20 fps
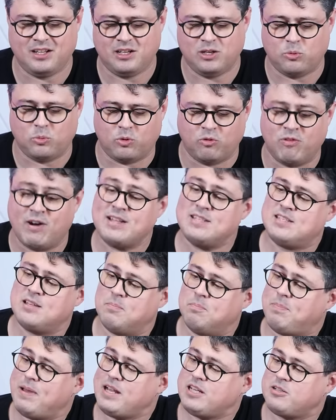We'll run
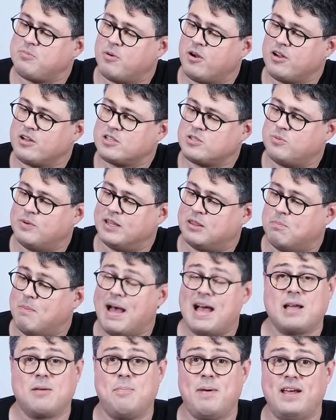some benchmarks with
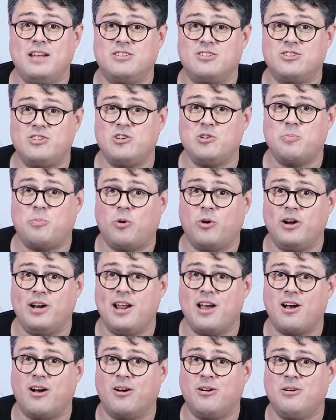MacBench
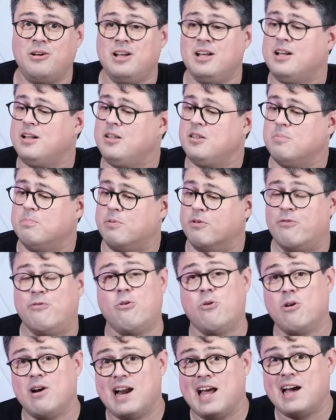2.0
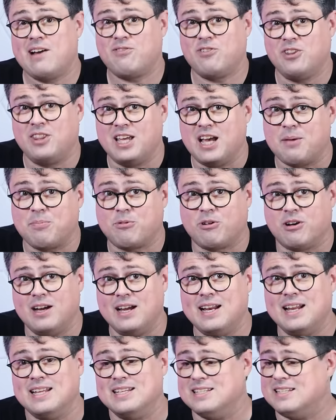before and after the
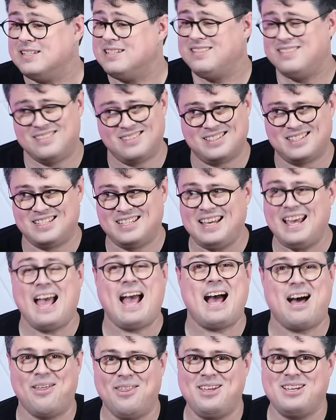upgrade and see
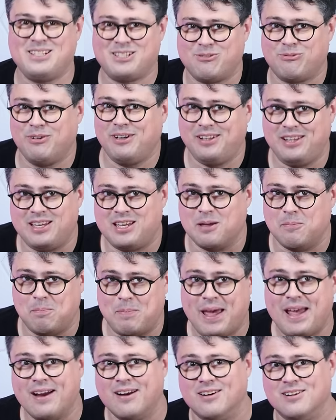how this really
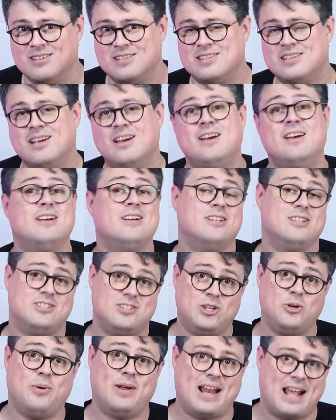compares
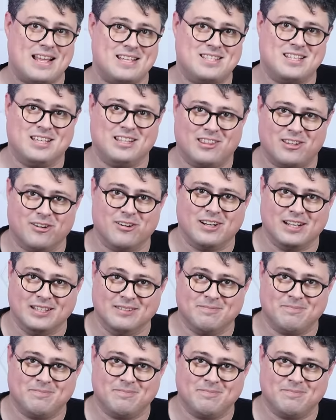to an SE/30.